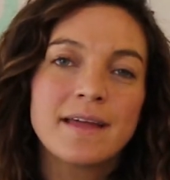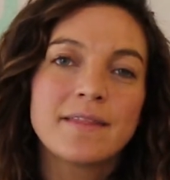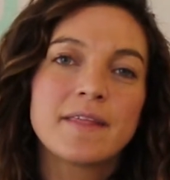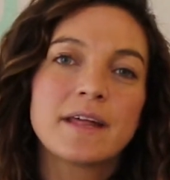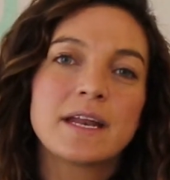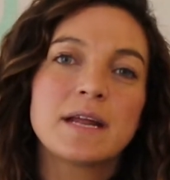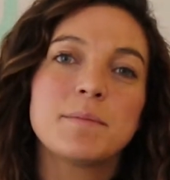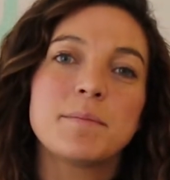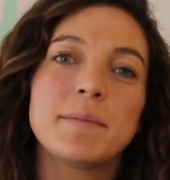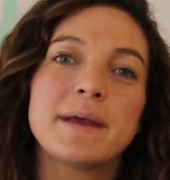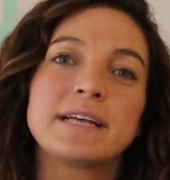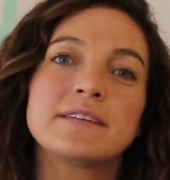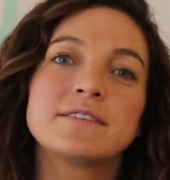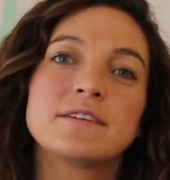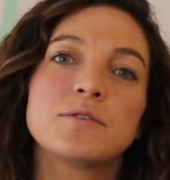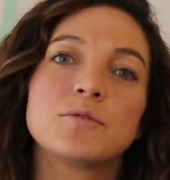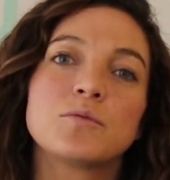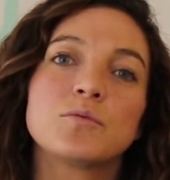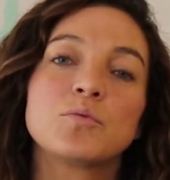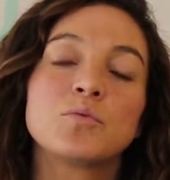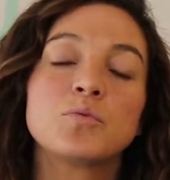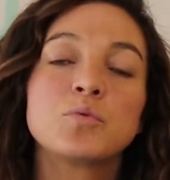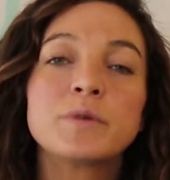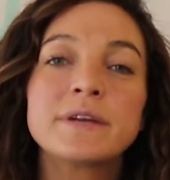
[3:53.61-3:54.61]
then it makes it
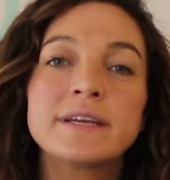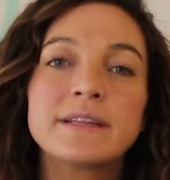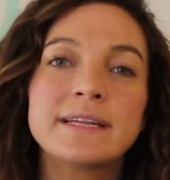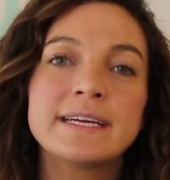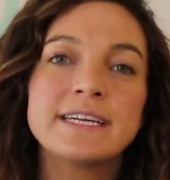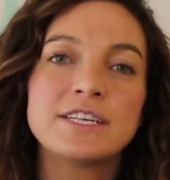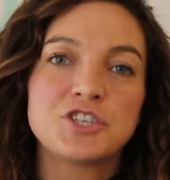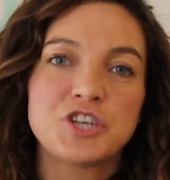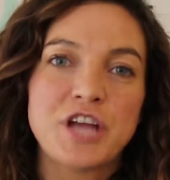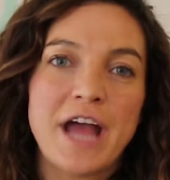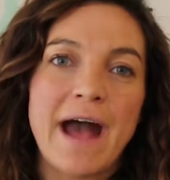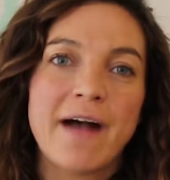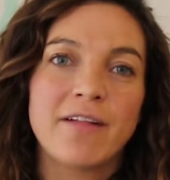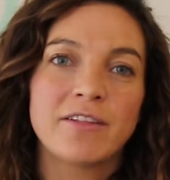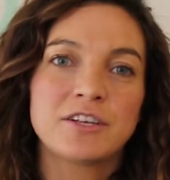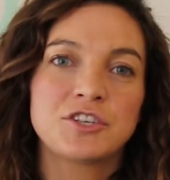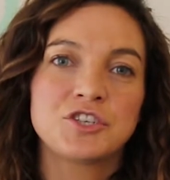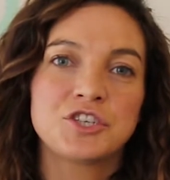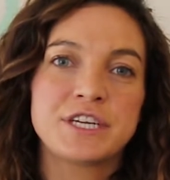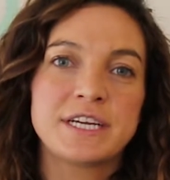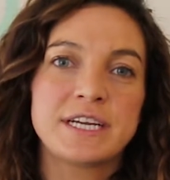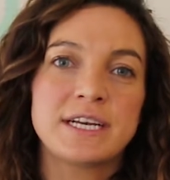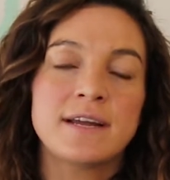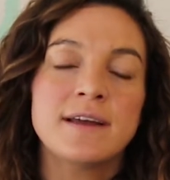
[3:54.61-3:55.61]
really
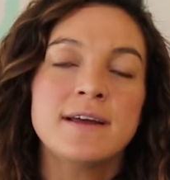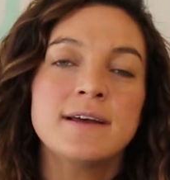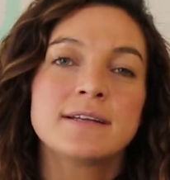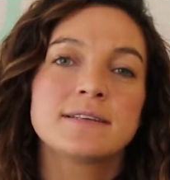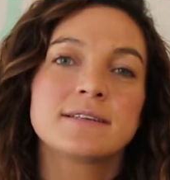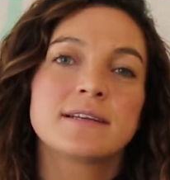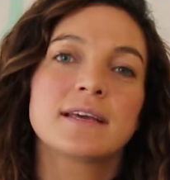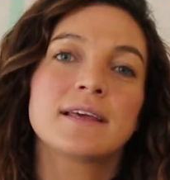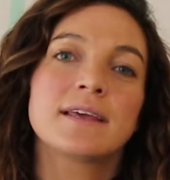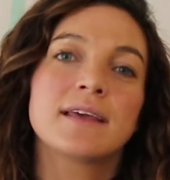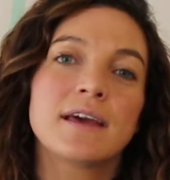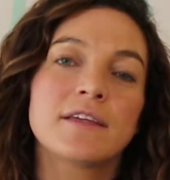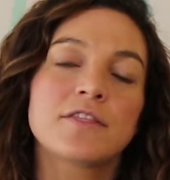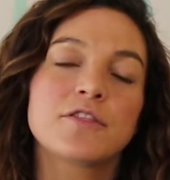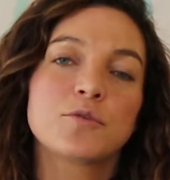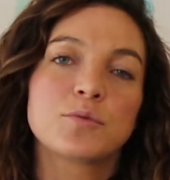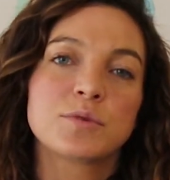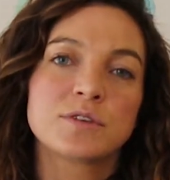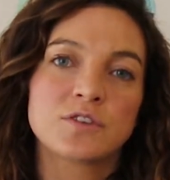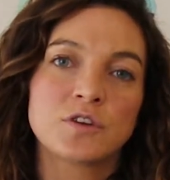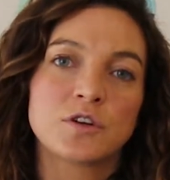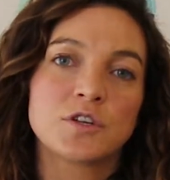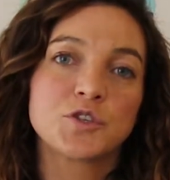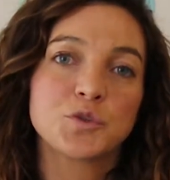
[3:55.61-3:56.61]
challenging to get the
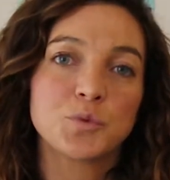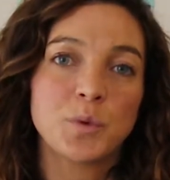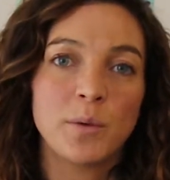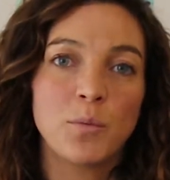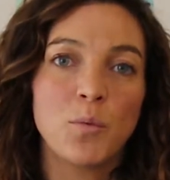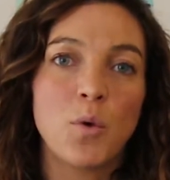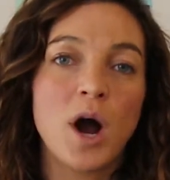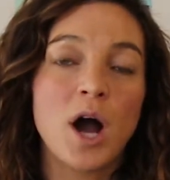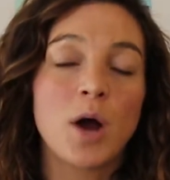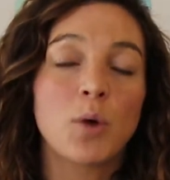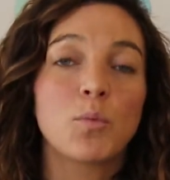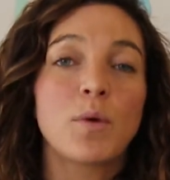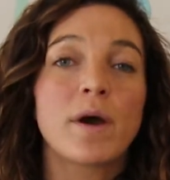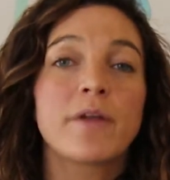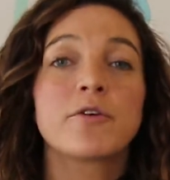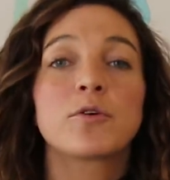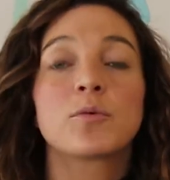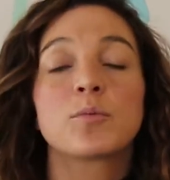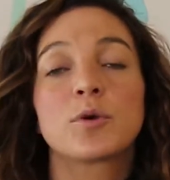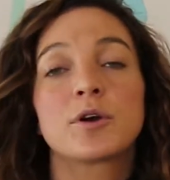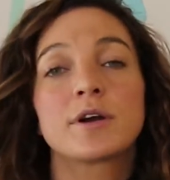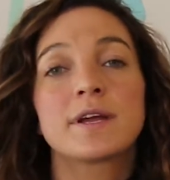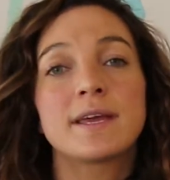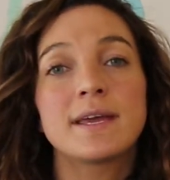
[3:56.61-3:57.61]
results we want,
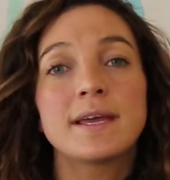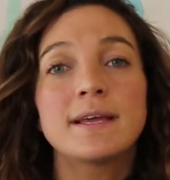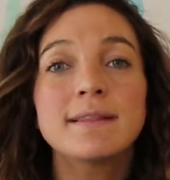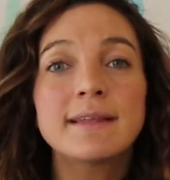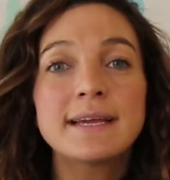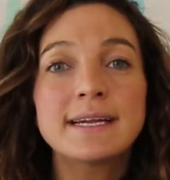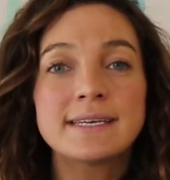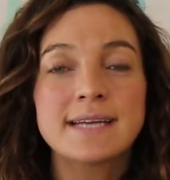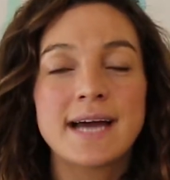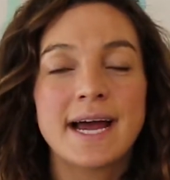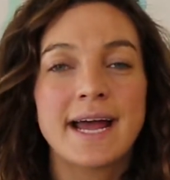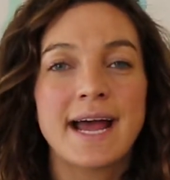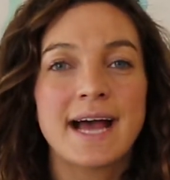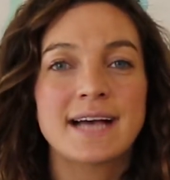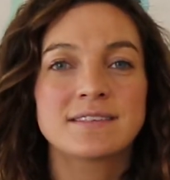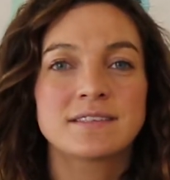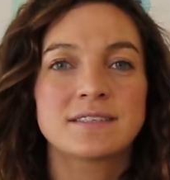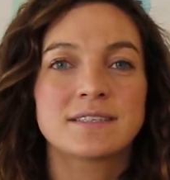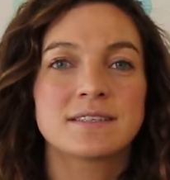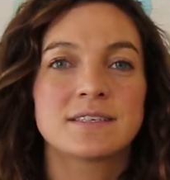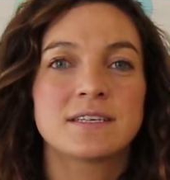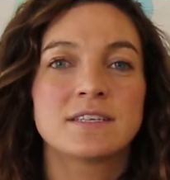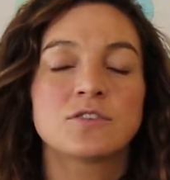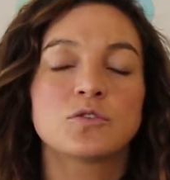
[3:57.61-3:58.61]
whether we're healing
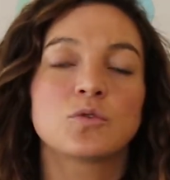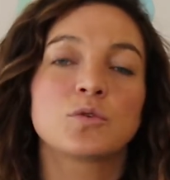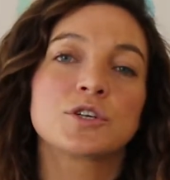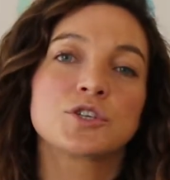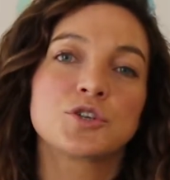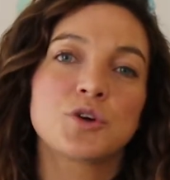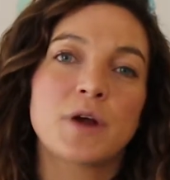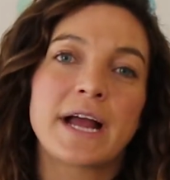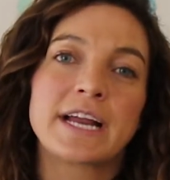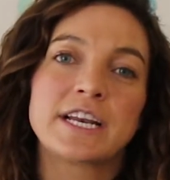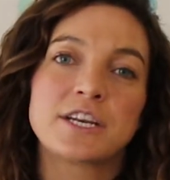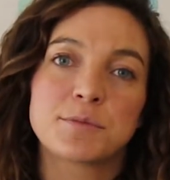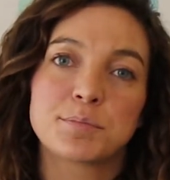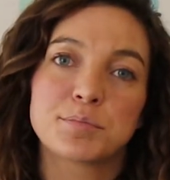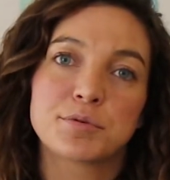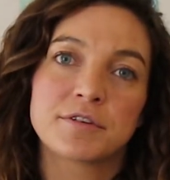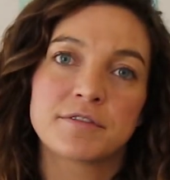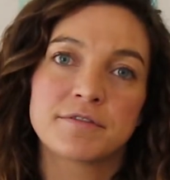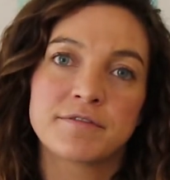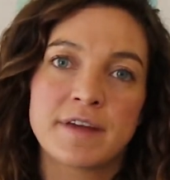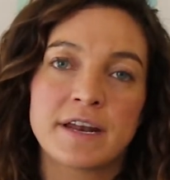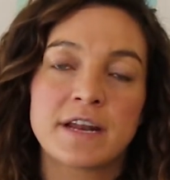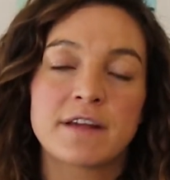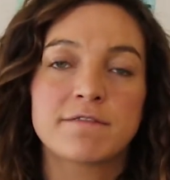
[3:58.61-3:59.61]
diastasis or trying to
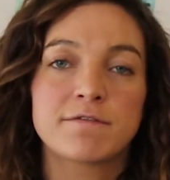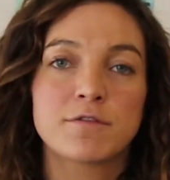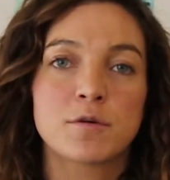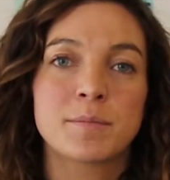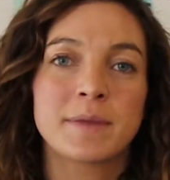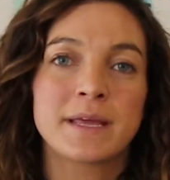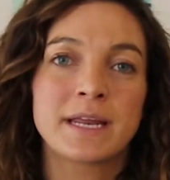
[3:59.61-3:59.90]
prevent it from